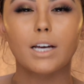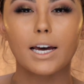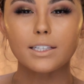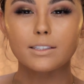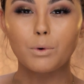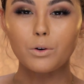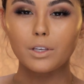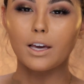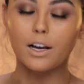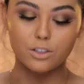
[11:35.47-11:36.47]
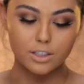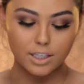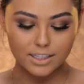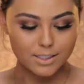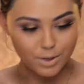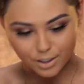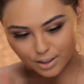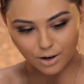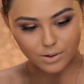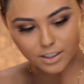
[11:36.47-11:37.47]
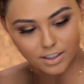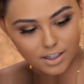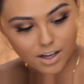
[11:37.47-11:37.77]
kind of smoky actually. That's where it's going.